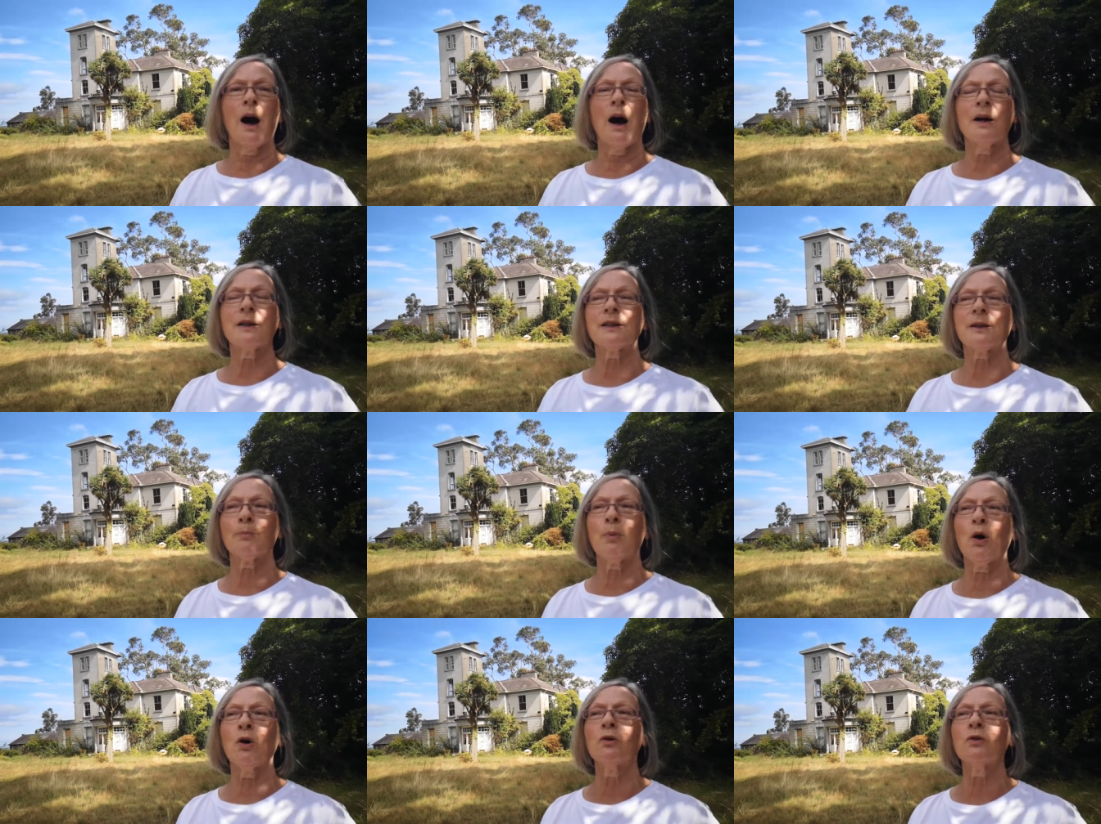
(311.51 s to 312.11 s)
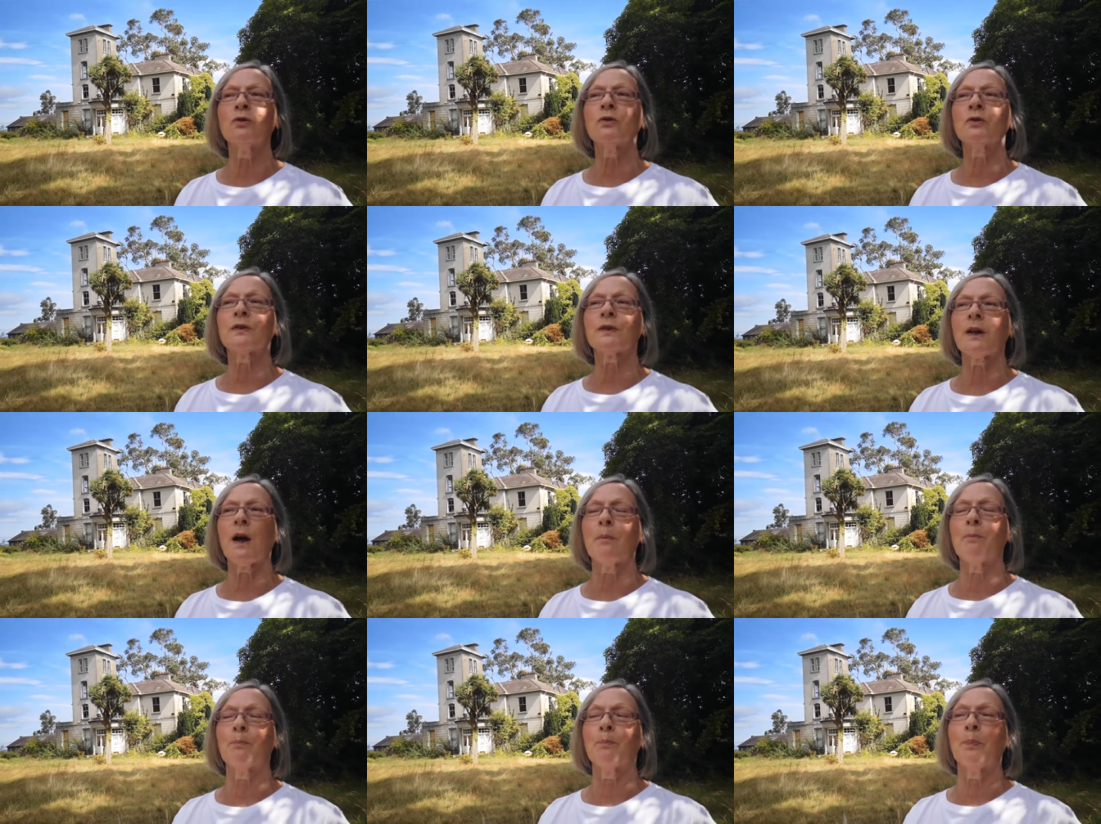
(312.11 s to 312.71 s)
I suppose
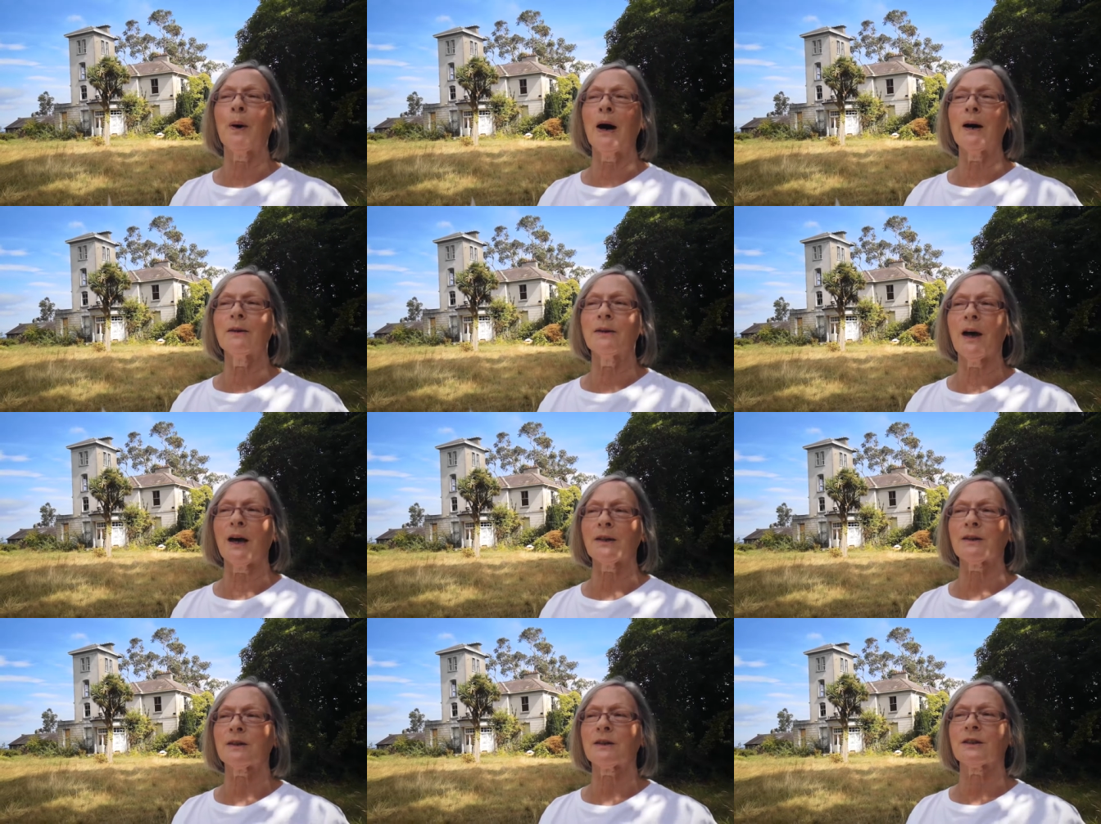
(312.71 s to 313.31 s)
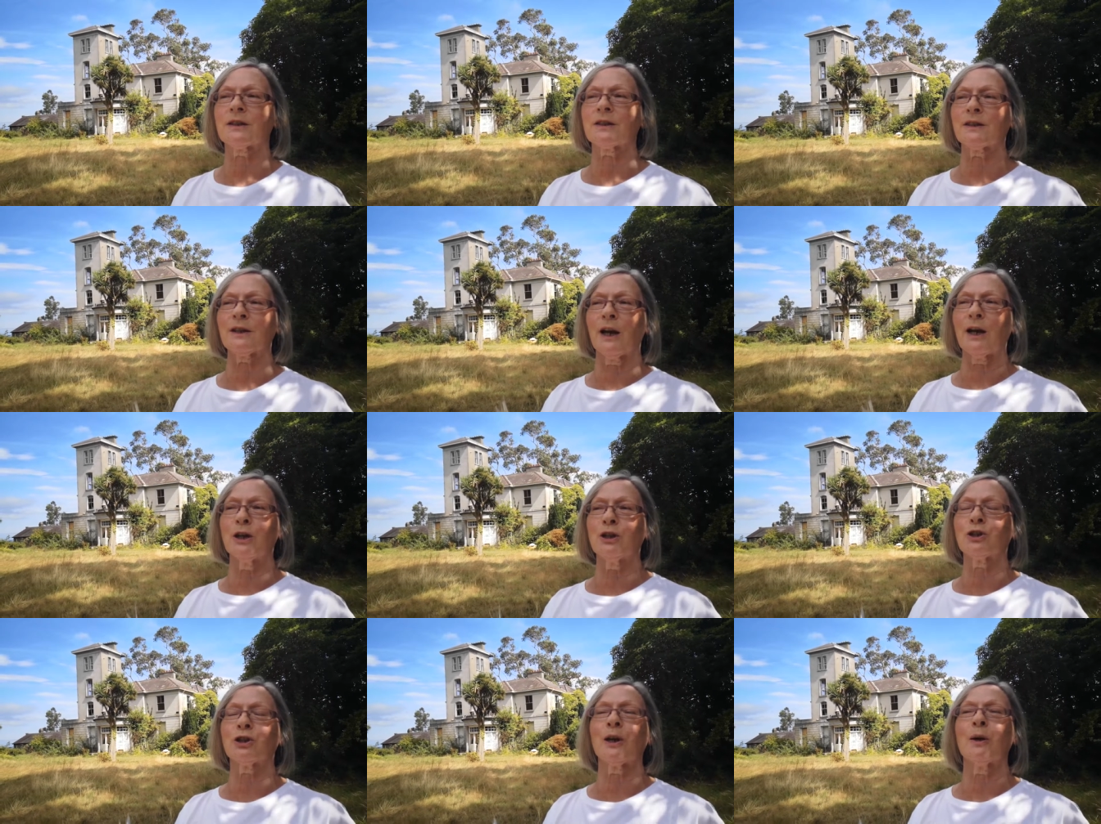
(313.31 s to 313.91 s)
by that
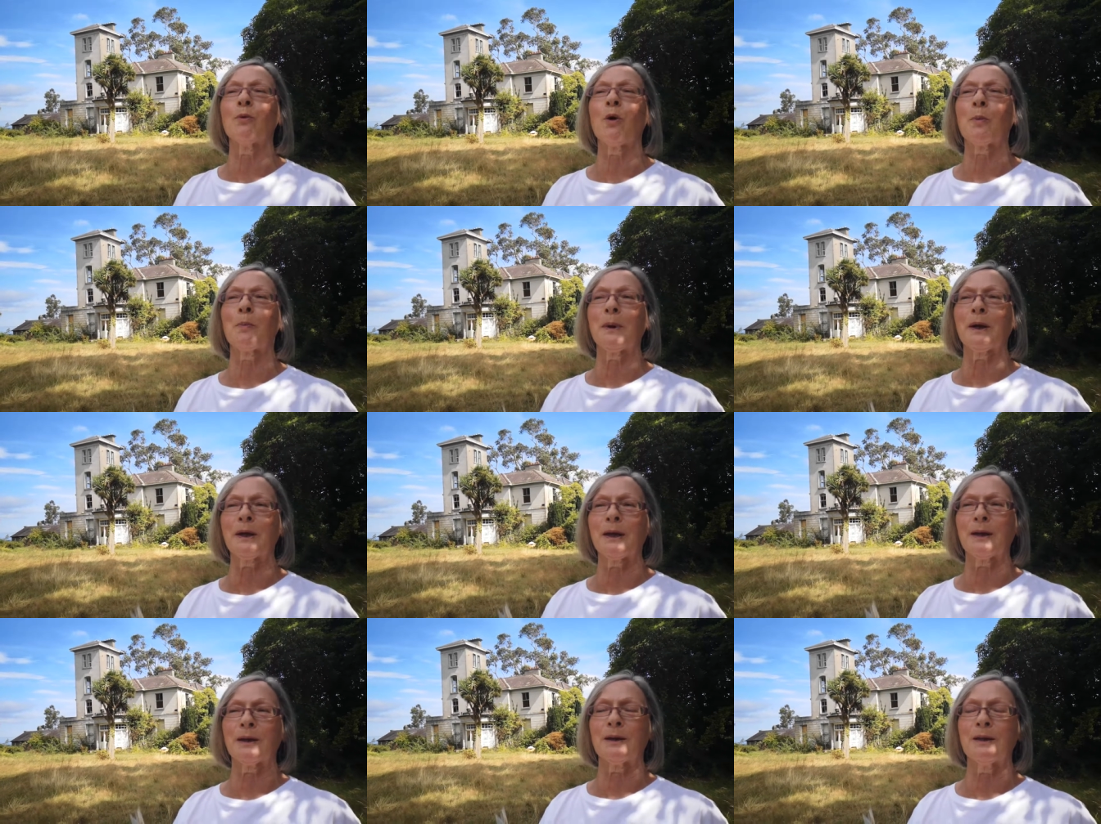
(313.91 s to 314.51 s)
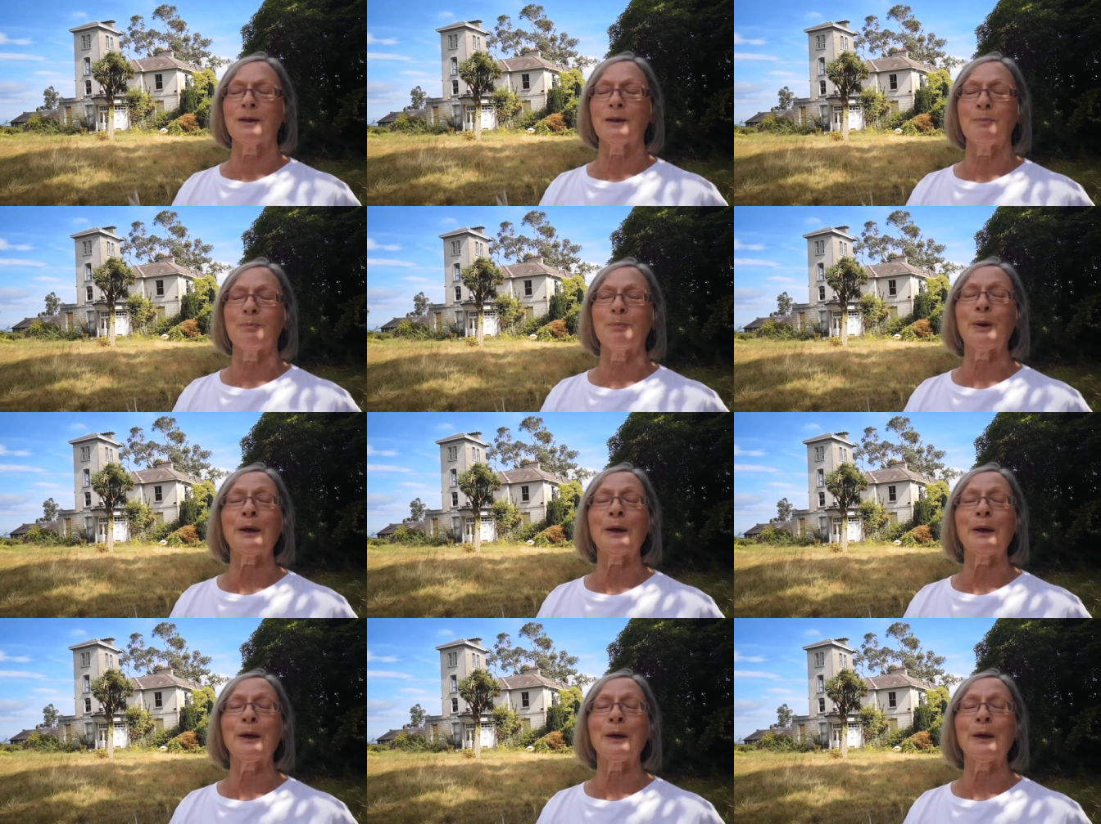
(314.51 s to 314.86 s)
stage they were beginning